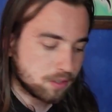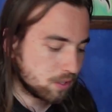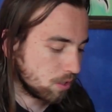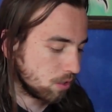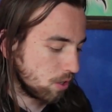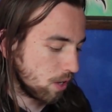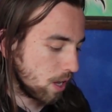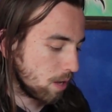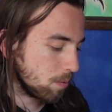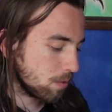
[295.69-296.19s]
so
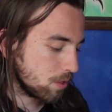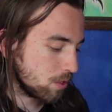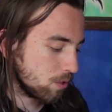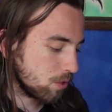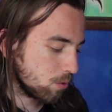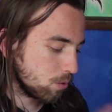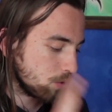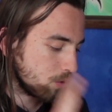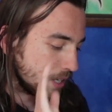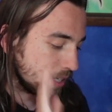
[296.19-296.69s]
you're able
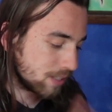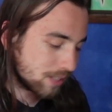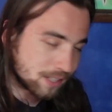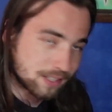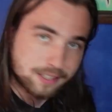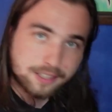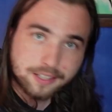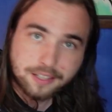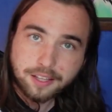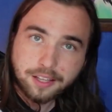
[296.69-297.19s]
to
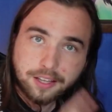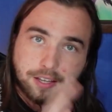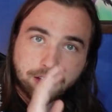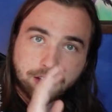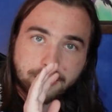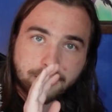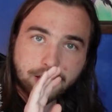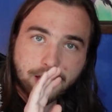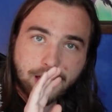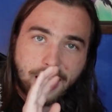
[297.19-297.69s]
consistently